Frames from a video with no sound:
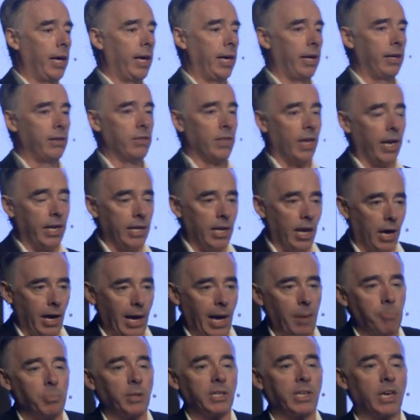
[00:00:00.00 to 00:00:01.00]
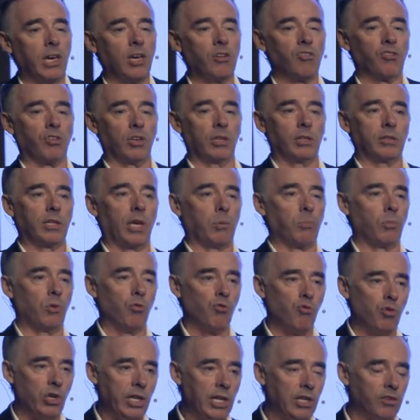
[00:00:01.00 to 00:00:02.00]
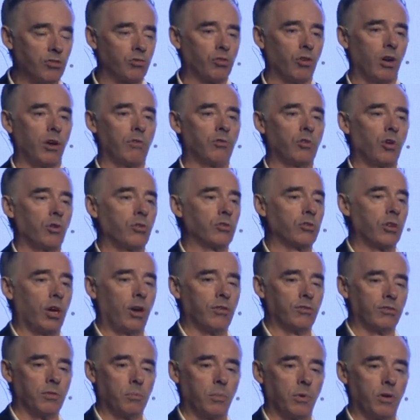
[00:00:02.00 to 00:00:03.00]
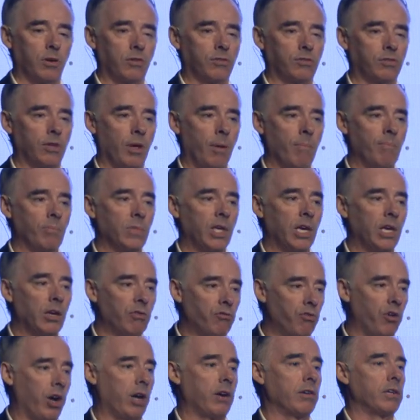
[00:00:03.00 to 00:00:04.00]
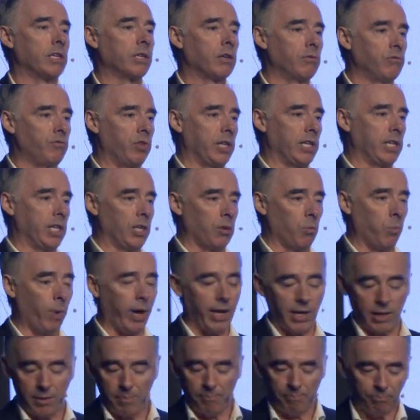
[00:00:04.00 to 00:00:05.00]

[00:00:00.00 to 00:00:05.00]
uh, an application that will really serve those customers in a very convenient way.